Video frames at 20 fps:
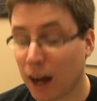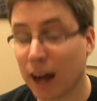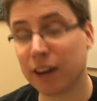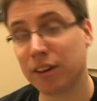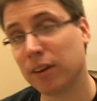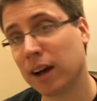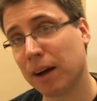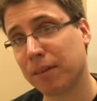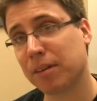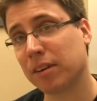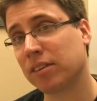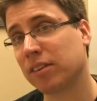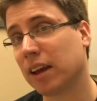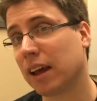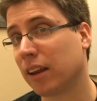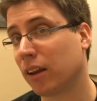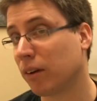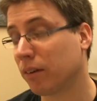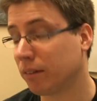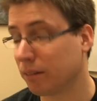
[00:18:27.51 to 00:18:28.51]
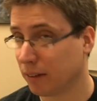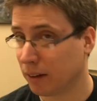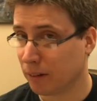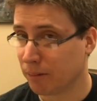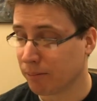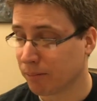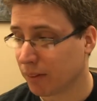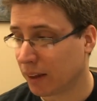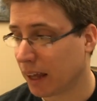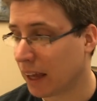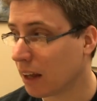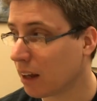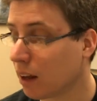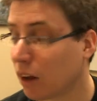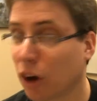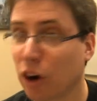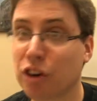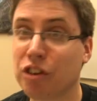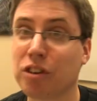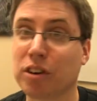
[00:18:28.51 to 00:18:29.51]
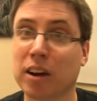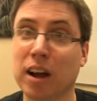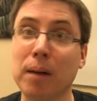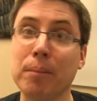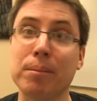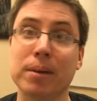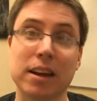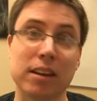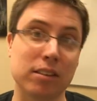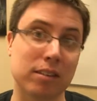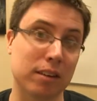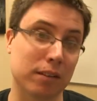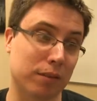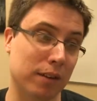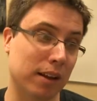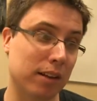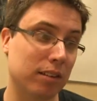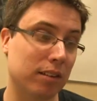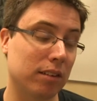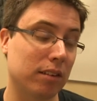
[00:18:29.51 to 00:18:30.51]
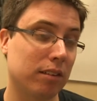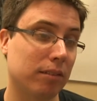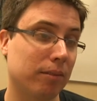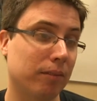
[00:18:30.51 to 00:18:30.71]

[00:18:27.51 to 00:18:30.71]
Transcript: I do have to say, though, in larger companies' defense,